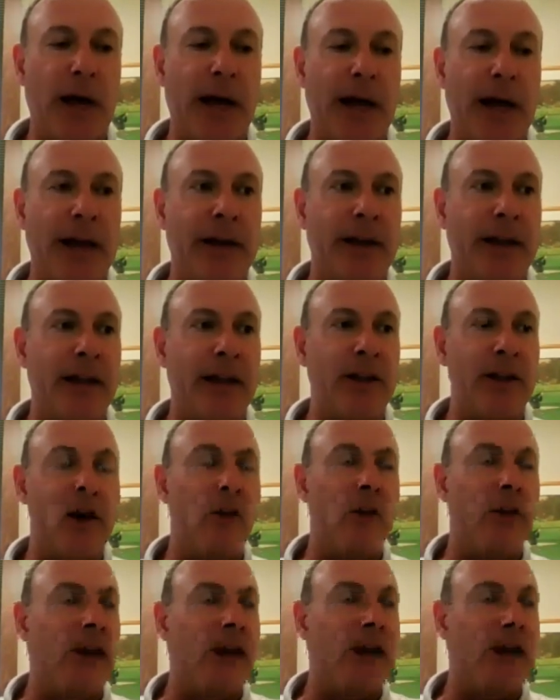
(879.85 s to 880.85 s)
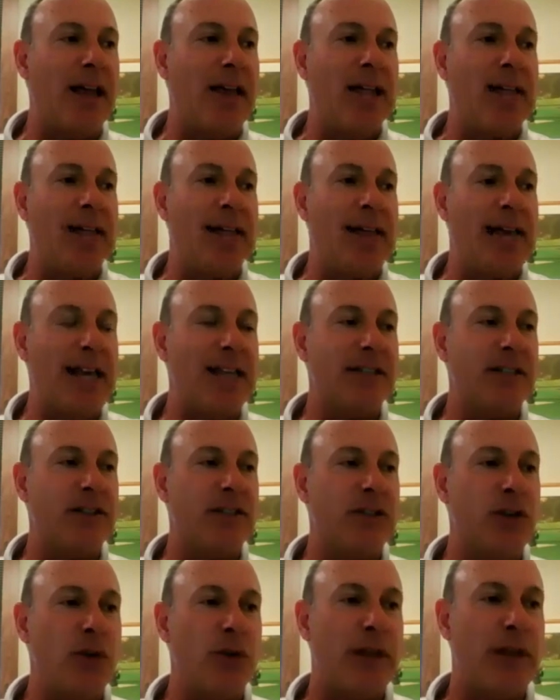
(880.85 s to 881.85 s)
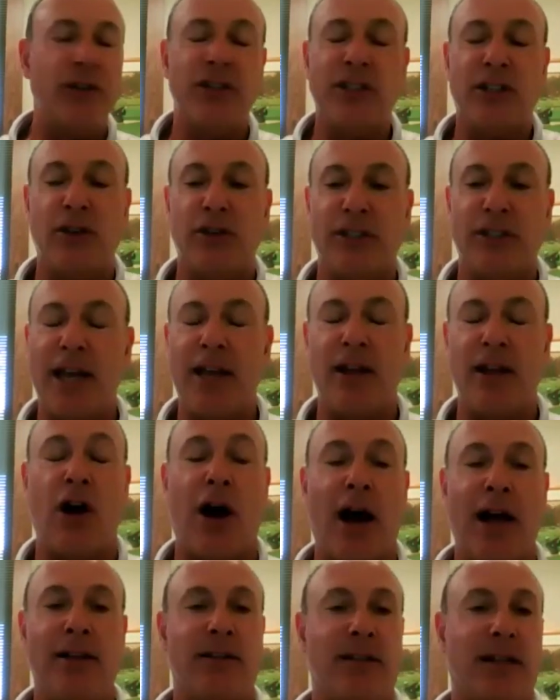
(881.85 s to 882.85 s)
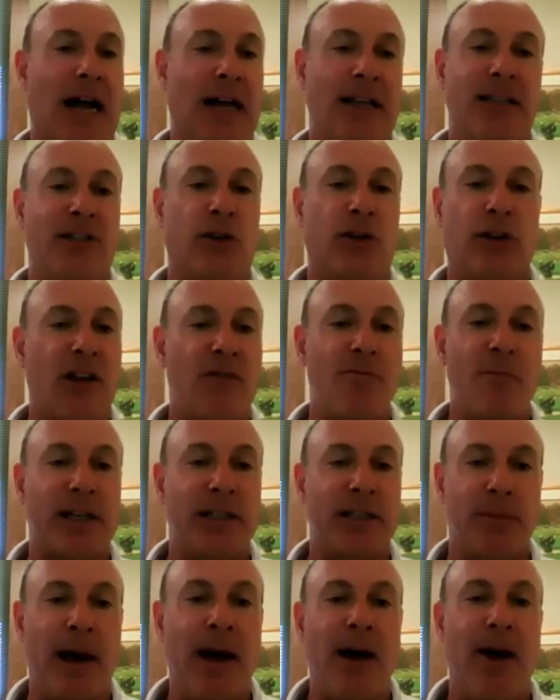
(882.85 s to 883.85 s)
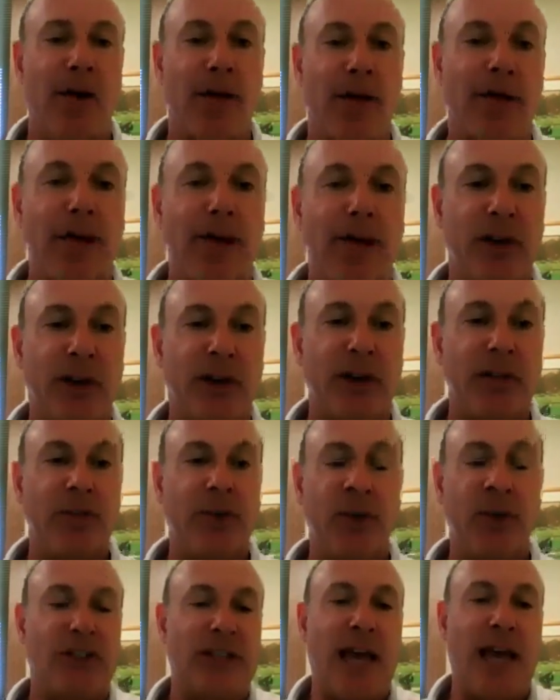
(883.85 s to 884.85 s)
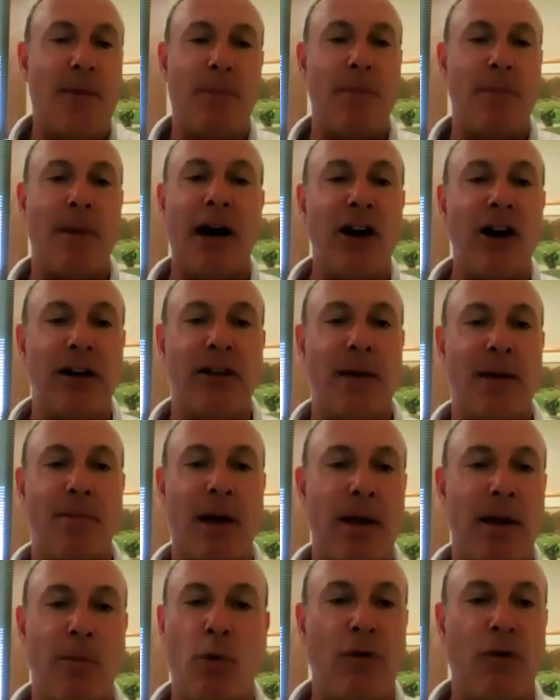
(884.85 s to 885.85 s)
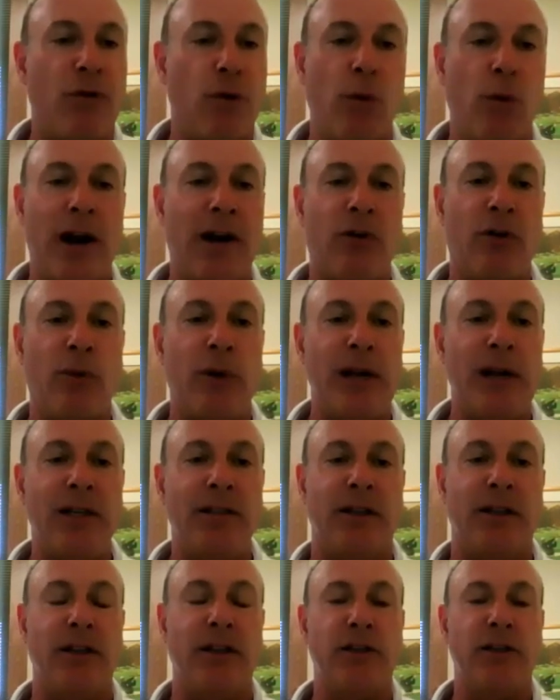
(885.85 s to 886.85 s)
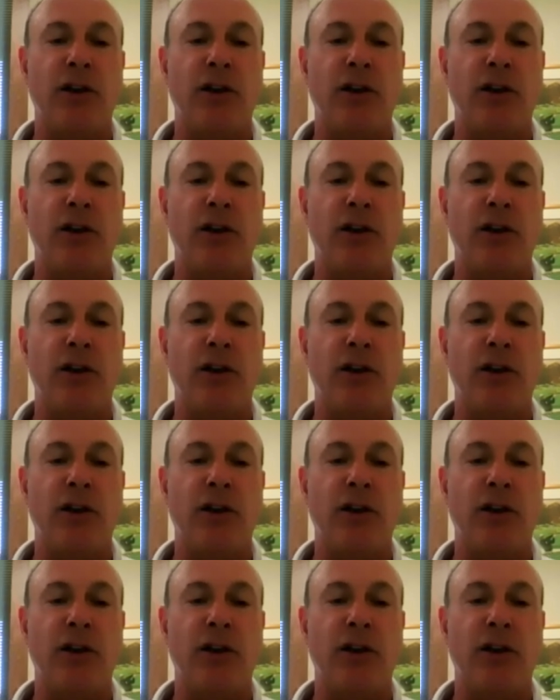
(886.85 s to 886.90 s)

And in a lot of these cases too, they'll still say, I still love my spouse. I just can't be married to them anymore for whatever reason.